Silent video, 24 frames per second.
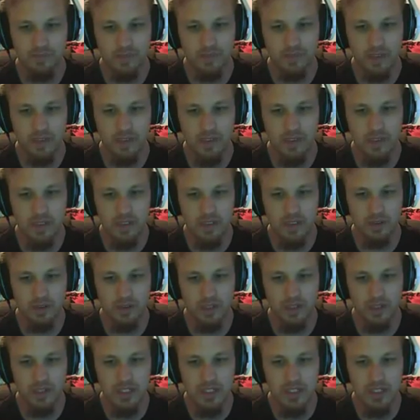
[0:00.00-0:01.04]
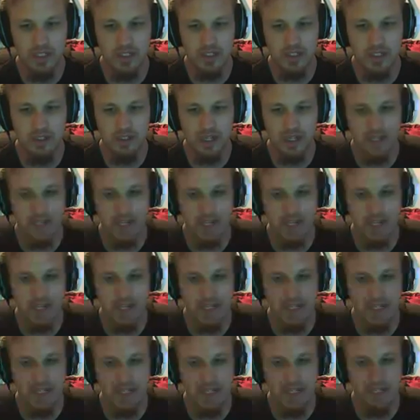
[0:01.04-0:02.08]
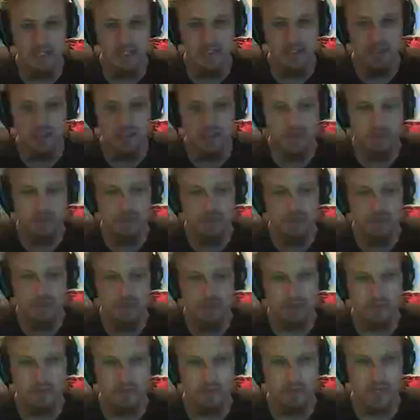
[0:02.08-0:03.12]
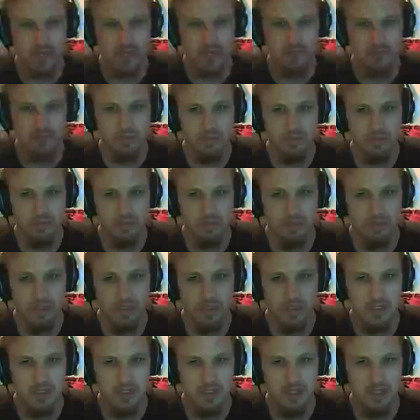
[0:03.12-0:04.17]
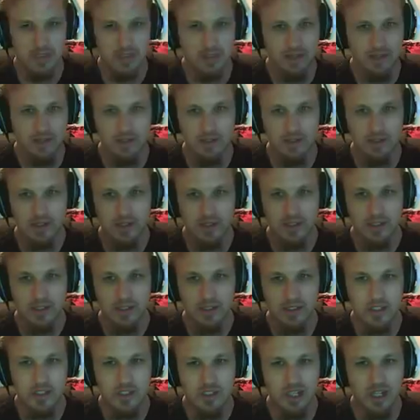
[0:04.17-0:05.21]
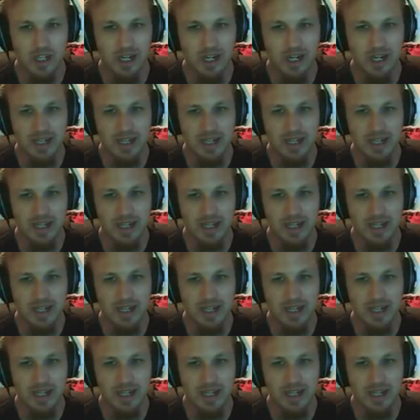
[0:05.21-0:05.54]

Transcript: So let's just go ahead and oh crap, this dogs.